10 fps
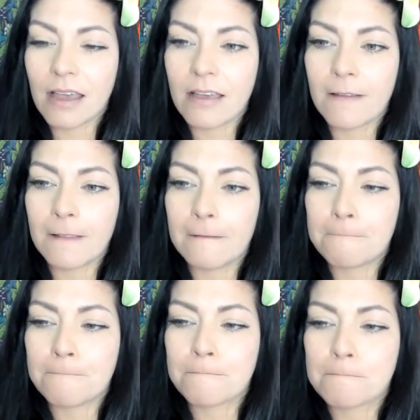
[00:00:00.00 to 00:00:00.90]

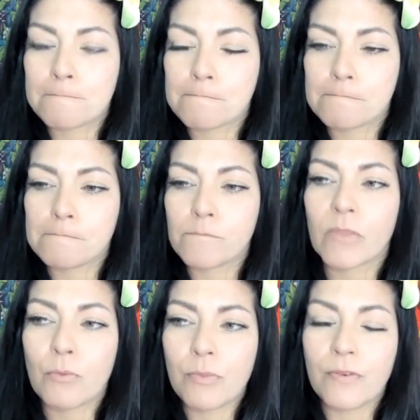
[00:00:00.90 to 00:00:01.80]
Um,
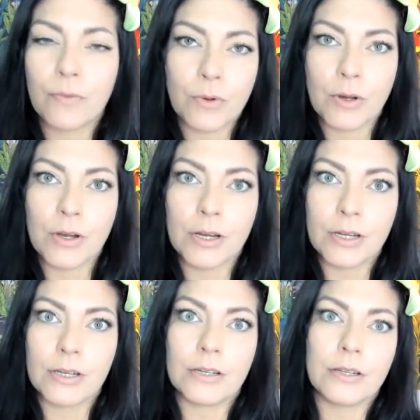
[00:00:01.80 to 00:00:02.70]

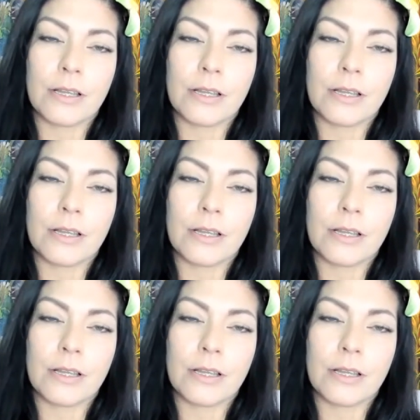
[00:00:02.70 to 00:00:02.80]
before